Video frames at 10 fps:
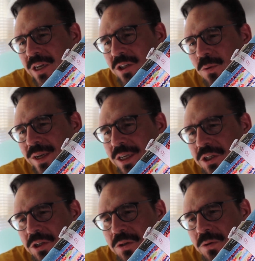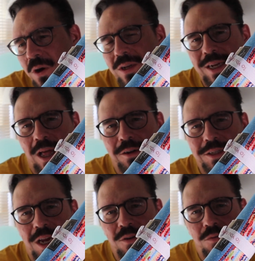
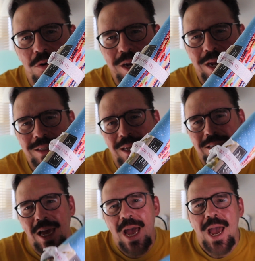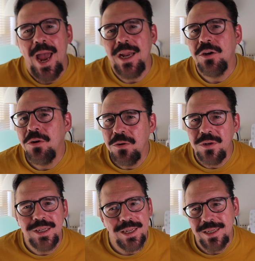$22.48. And
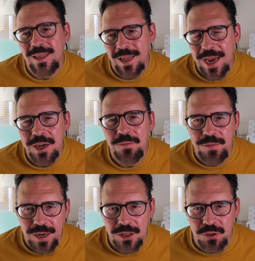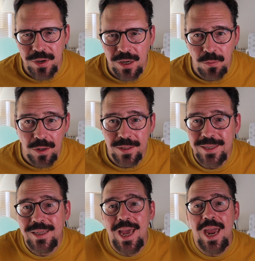who doesn't like fig tree
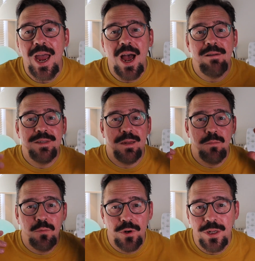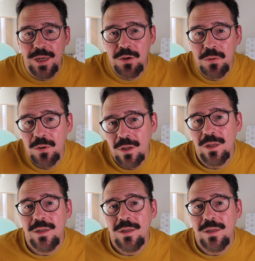quilts? They have some really cool